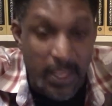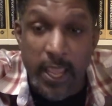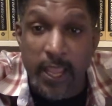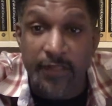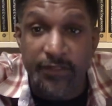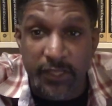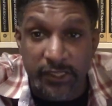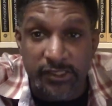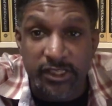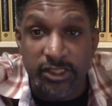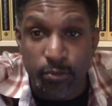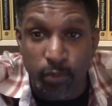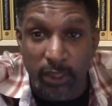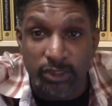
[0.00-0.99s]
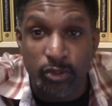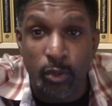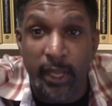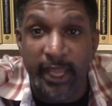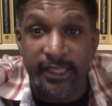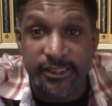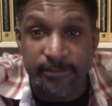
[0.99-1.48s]
And this is what to
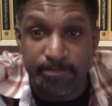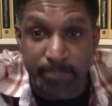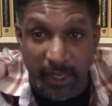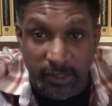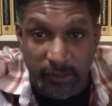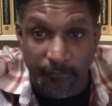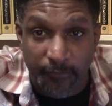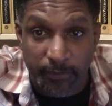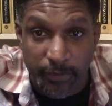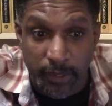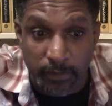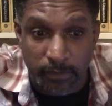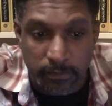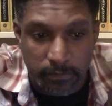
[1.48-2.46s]
expect from them.